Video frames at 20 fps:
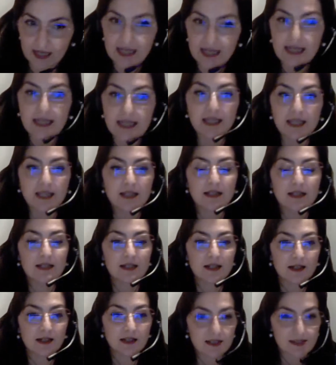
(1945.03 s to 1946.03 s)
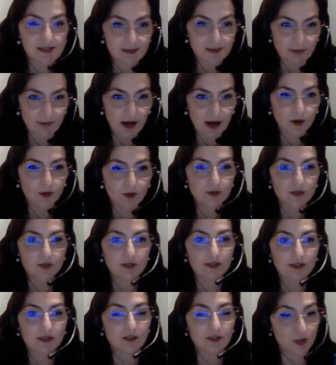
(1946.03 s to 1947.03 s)
India is about,
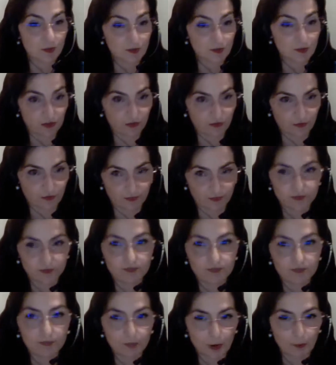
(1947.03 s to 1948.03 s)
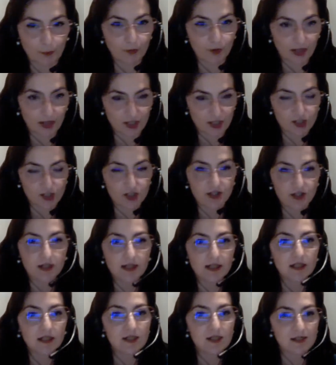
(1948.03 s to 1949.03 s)
in terms of population,
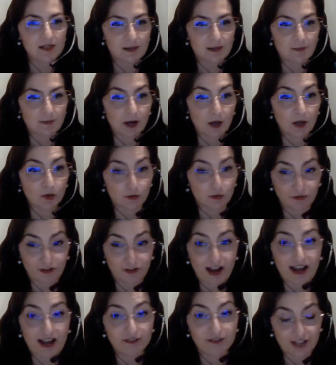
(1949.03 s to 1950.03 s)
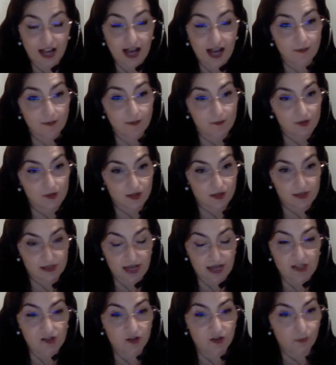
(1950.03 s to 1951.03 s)
India is about 5 times the
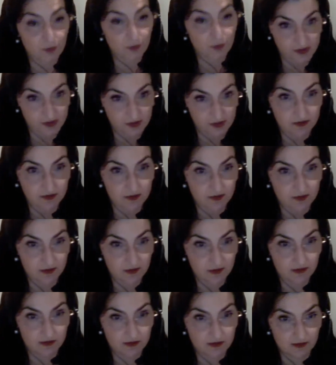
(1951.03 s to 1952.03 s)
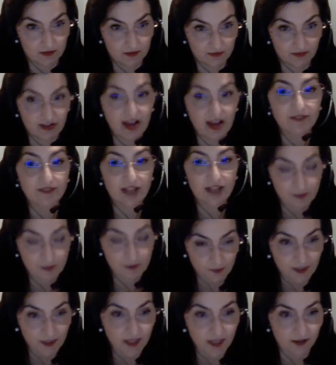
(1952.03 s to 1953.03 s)
size of Brazil, 5 times
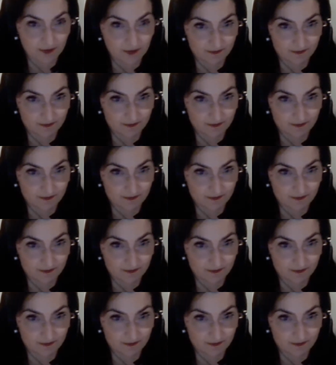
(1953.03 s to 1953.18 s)
bigger.